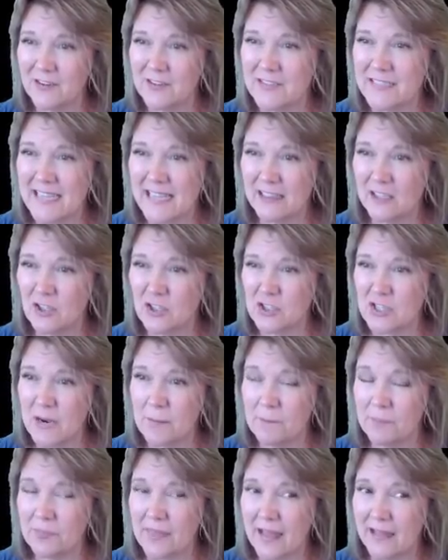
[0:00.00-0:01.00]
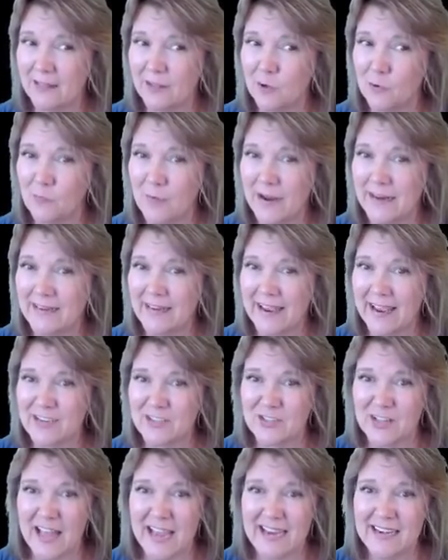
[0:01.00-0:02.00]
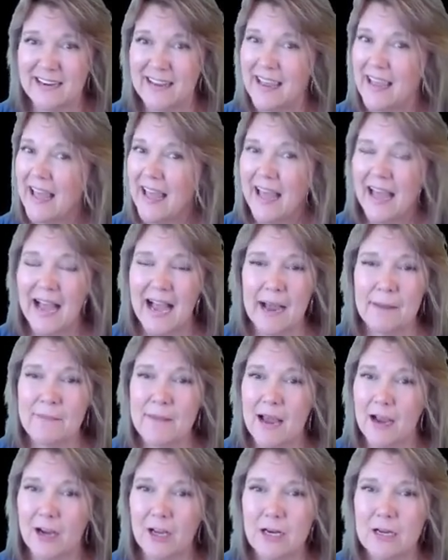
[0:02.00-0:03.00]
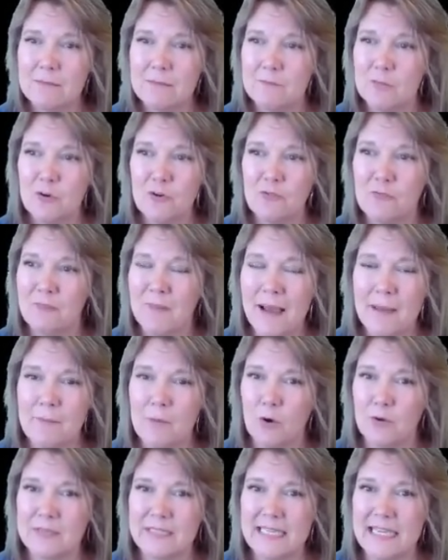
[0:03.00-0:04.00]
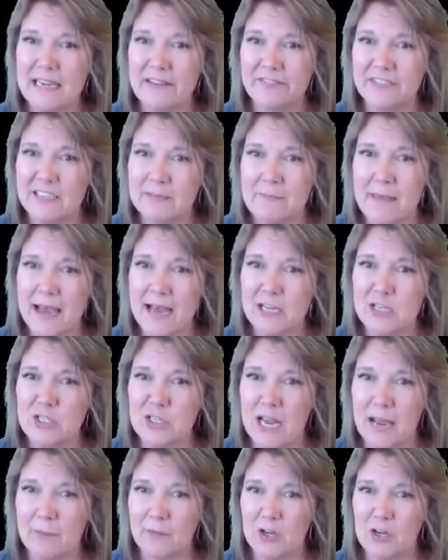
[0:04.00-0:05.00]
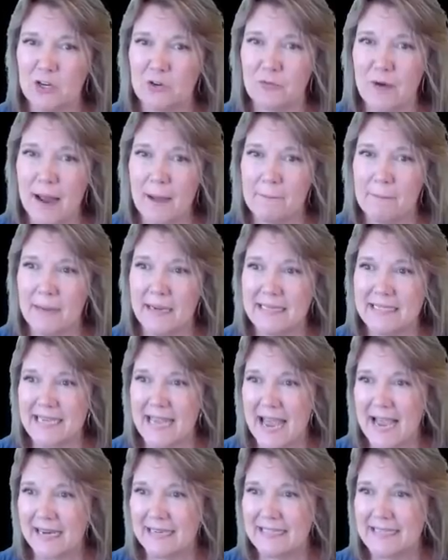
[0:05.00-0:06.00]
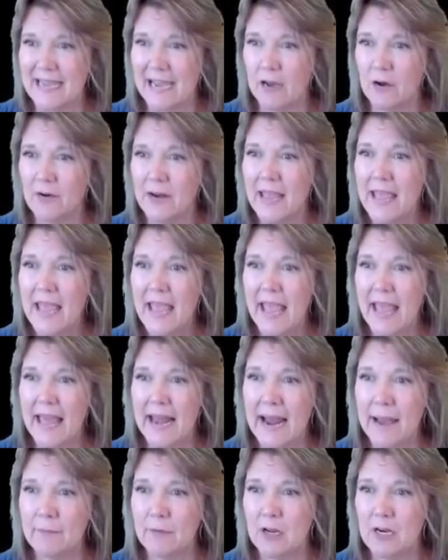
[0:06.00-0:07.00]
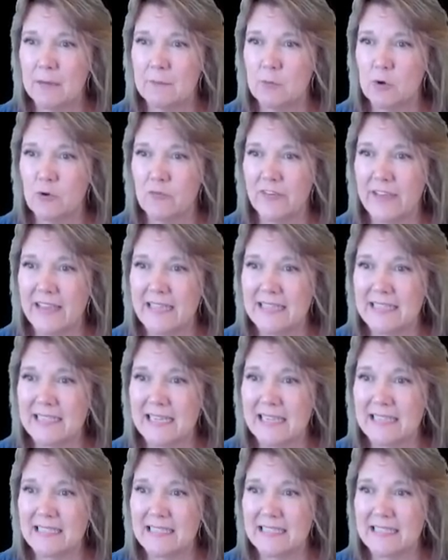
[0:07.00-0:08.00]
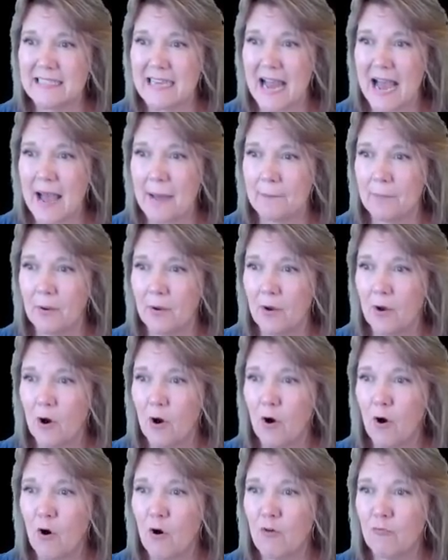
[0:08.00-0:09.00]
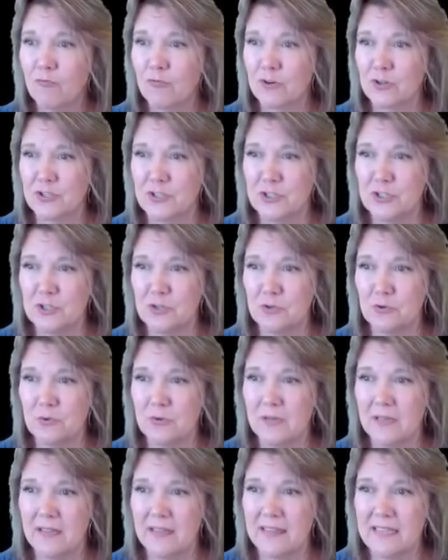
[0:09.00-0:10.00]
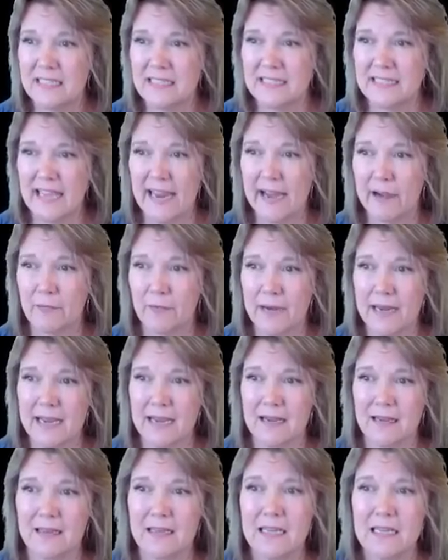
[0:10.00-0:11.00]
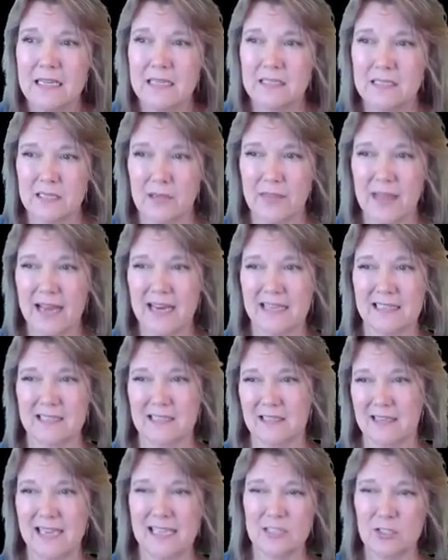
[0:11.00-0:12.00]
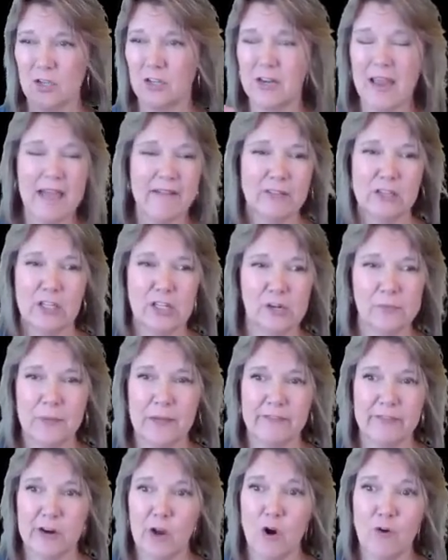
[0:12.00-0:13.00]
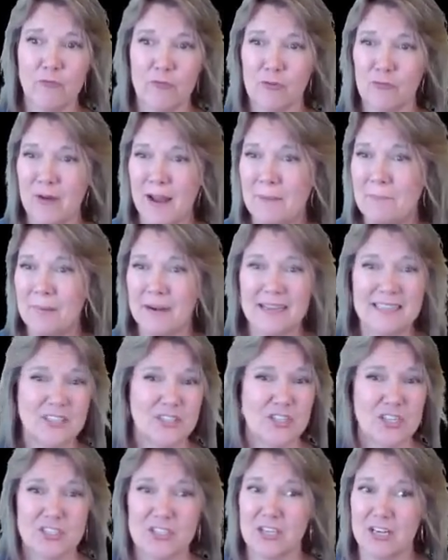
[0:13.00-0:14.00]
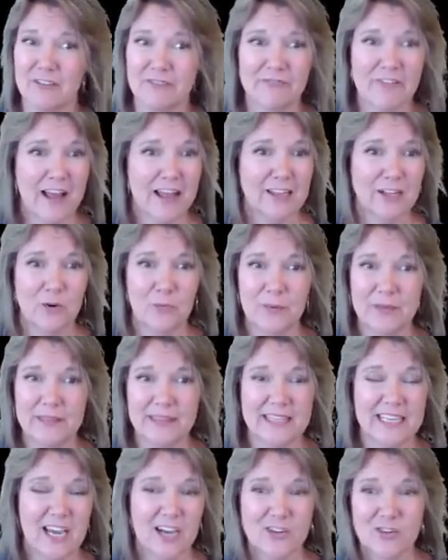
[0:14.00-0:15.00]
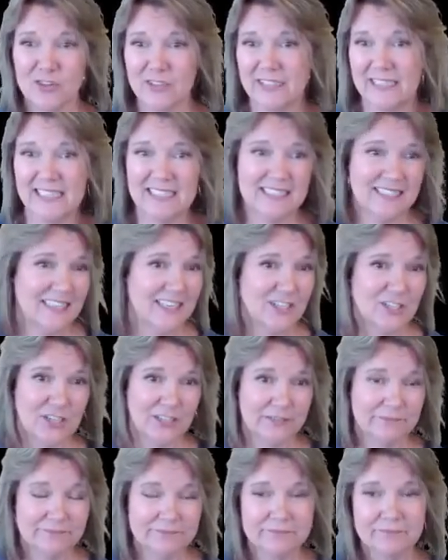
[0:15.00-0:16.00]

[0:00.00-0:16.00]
You see that little jump, that little red dash line? I'm not going to move my motif to match. I'm going to grab my tack down and I'm going to move its stop over to this area so that it's going to have a little bit of an overrun, but it's just going to follow with the underlay stitching.